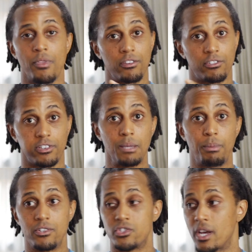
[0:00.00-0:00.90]

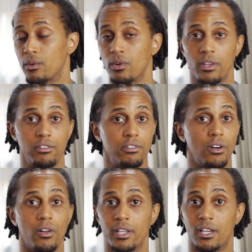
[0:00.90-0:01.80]
Sleep in general is the
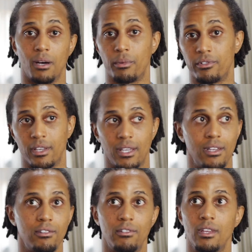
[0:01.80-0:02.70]
all-encompassing.
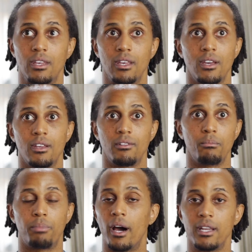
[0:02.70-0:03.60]
It is the
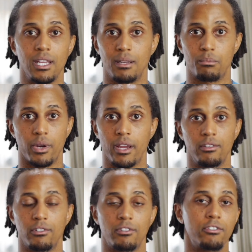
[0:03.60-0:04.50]
body and
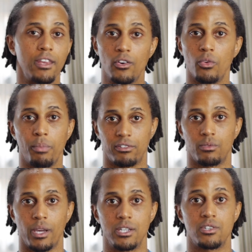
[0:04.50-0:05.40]
brain's single
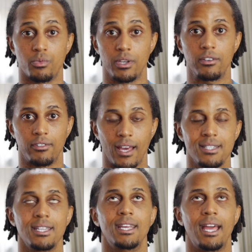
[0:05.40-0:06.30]
best way to
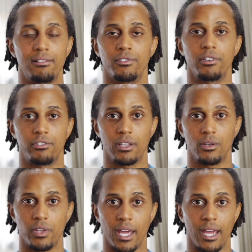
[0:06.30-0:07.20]
reset every
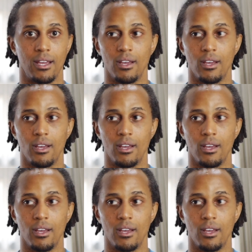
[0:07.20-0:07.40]
single day.